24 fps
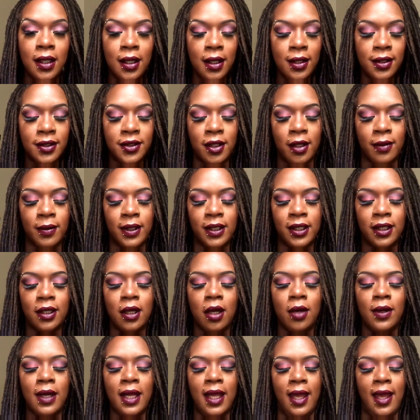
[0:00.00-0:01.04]
So I'm going to
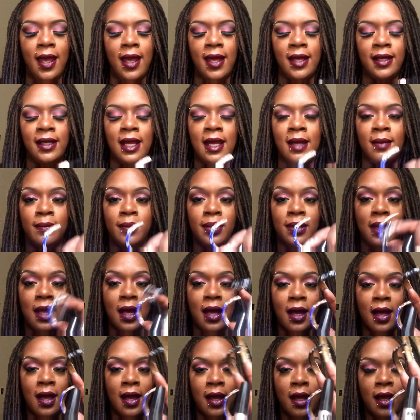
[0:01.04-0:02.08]
go ahead and
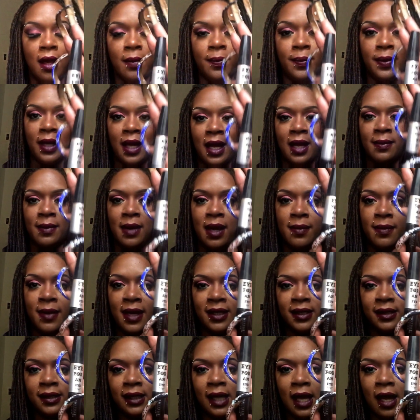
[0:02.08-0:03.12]
apply my
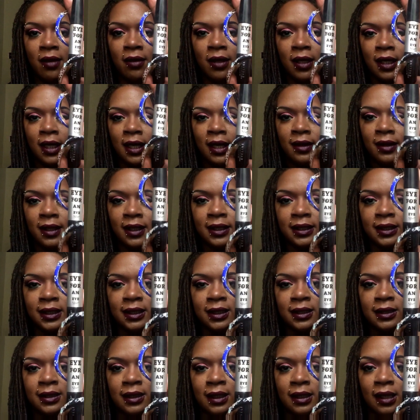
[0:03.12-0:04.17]
mascara, and this
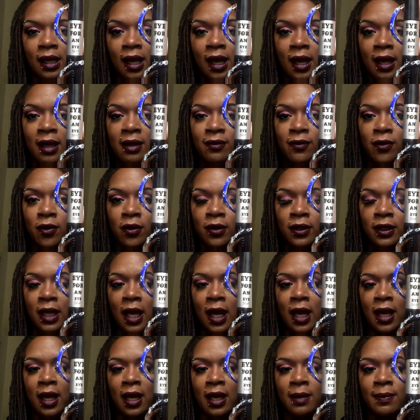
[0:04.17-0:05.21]
is an Eye for an
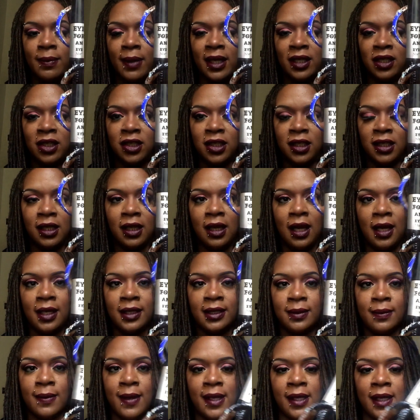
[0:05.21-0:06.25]
Eye by She
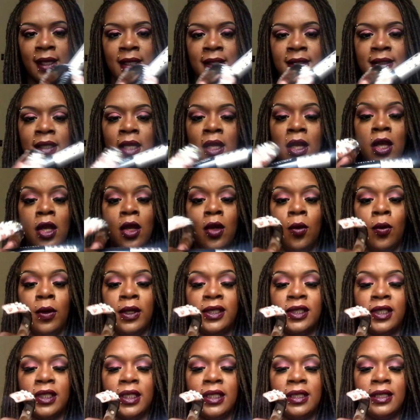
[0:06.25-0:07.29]
Cosmetics,
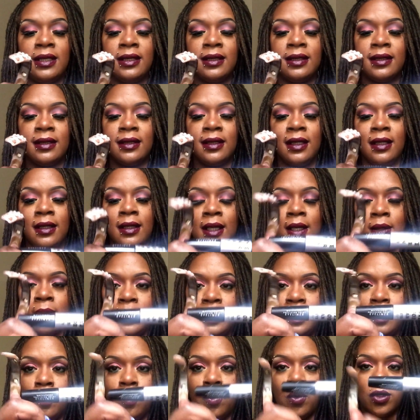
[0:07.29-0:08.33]
which is the
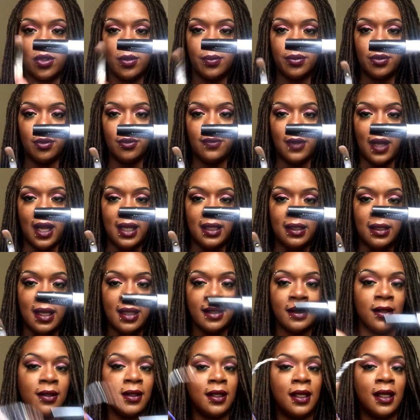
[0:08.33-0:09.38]
liquid waterproof
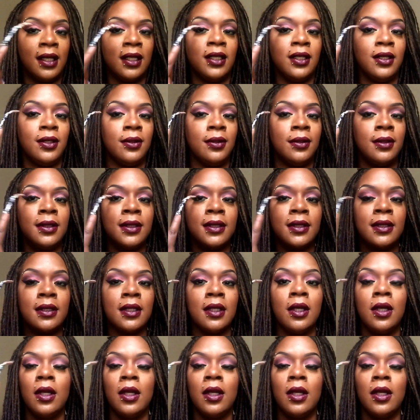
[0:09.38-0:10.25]
eyeliner that I used.